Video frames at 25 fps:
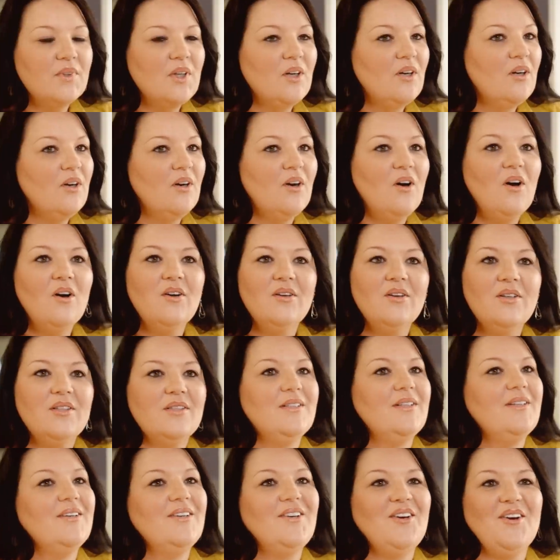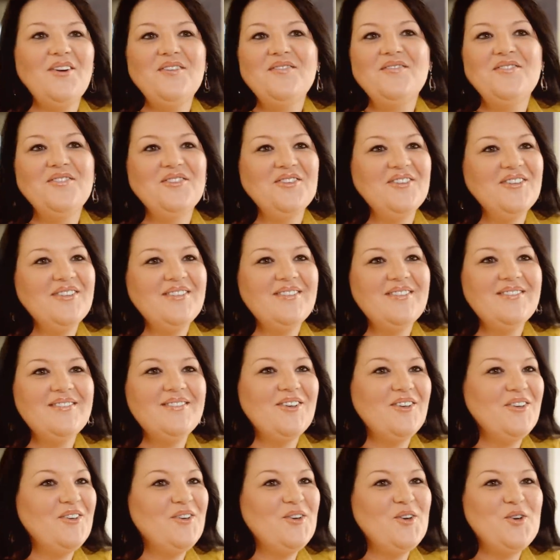Oh, honestly, go for it.
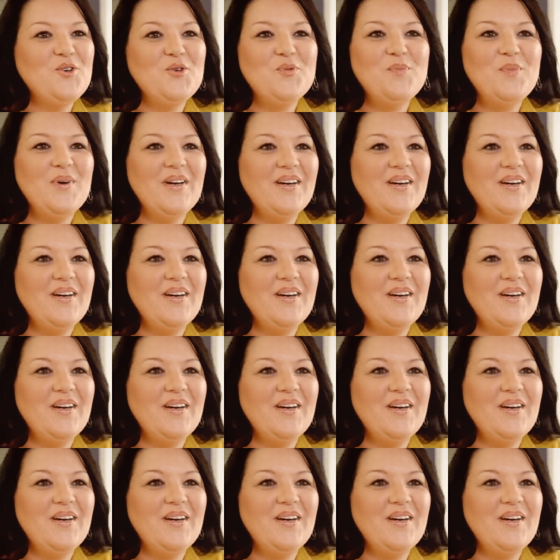Don't hold